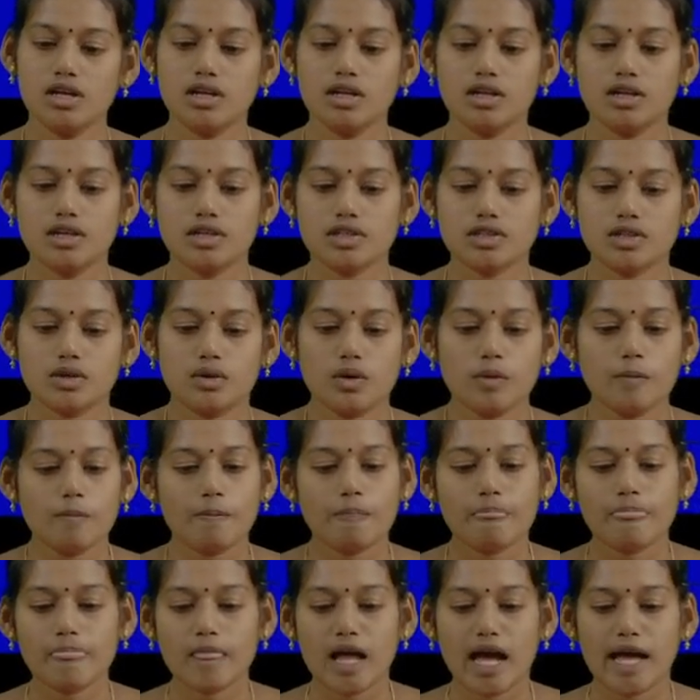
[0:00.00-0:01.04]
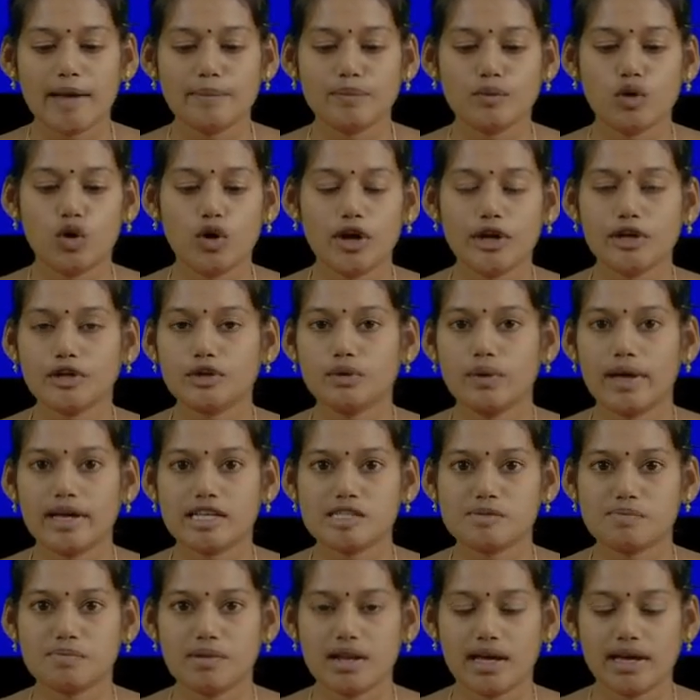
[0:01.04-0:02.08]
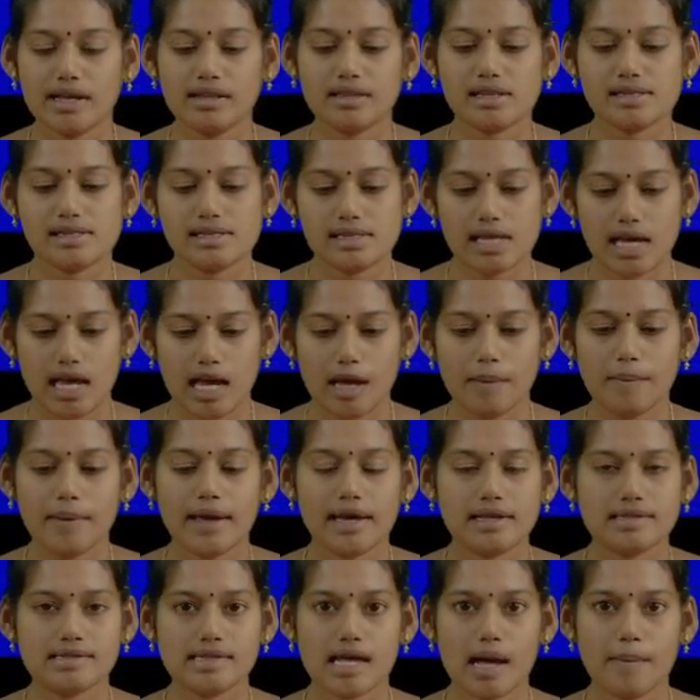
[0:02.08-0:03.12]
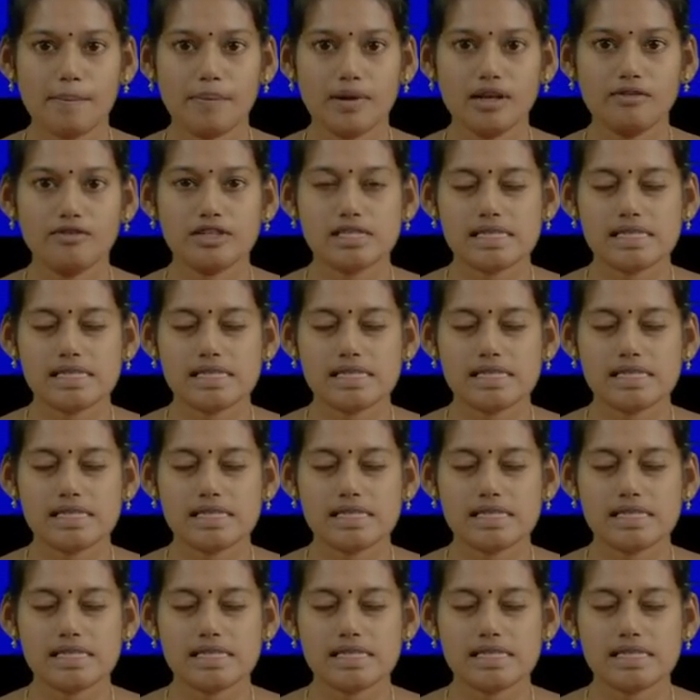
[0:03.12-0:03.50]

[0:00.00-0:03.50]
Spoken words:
So I am going to explain the same example with